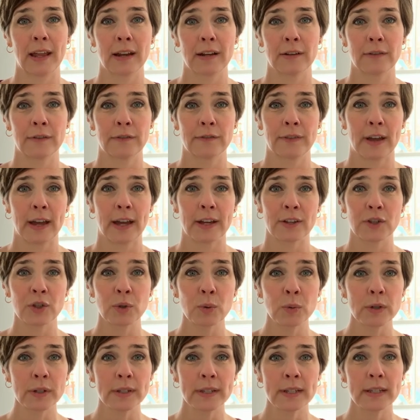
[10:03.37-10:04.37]
of
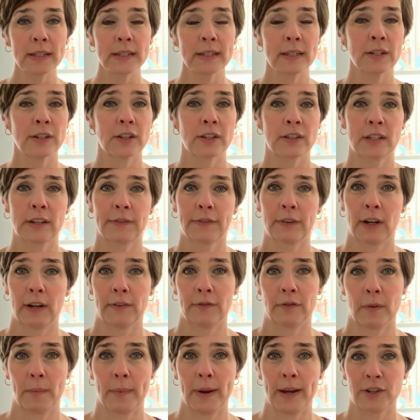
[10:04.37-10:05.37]
sources and just different
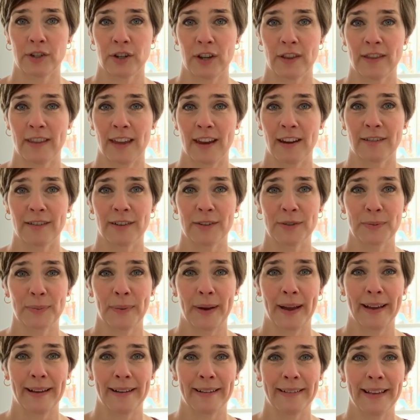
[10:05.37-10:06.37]
information there as
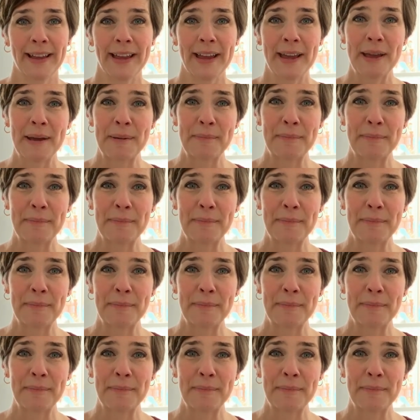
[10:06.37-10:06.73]
well.